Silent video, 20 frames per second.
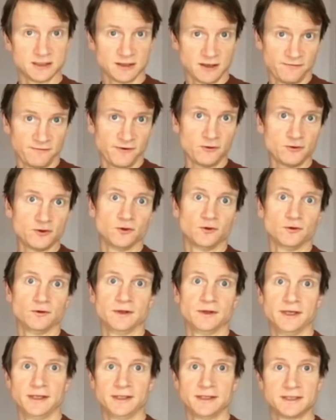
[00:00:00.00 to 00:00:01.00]
a photon.
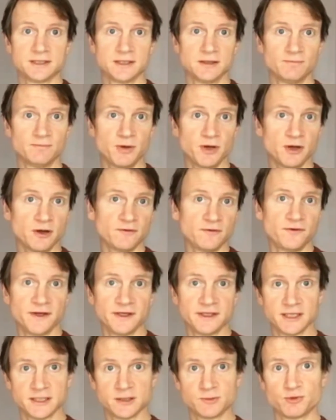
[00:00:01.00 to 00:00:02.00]
It's a
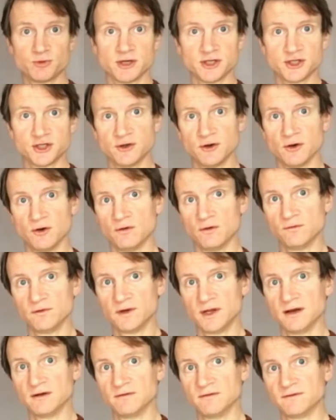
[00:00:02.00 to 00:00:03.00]
perfect expression of
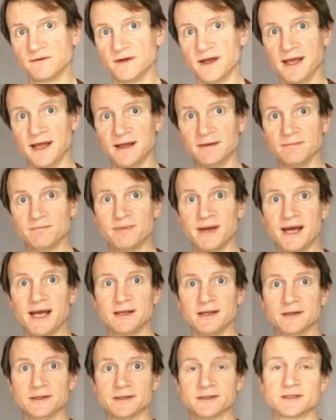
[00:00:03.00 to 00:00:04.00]
love and
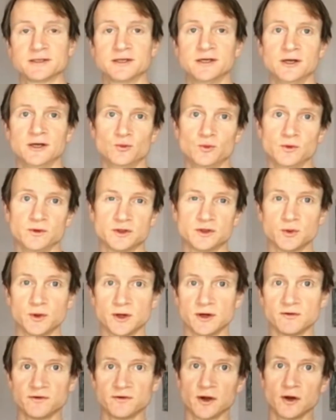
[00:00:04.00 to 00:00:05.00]
balance with
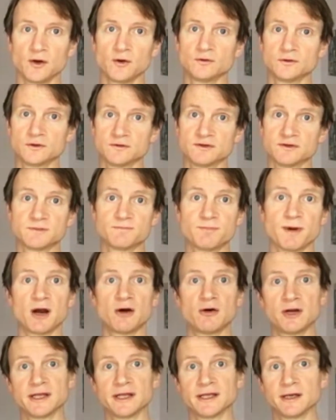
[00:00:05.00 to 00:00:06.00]
12 cones of
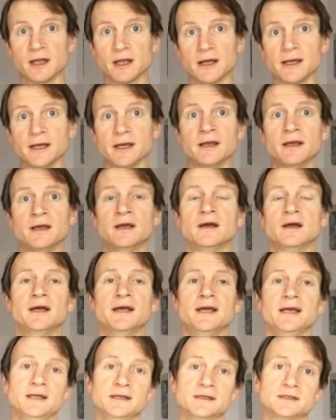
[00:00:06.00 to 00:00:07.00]
spiraling light
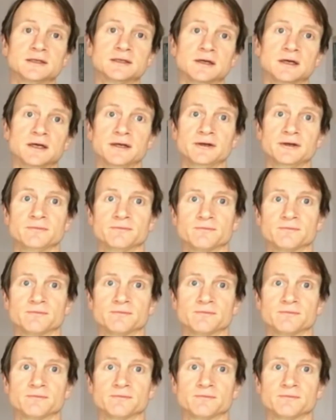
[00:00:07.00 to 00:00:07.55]
inside.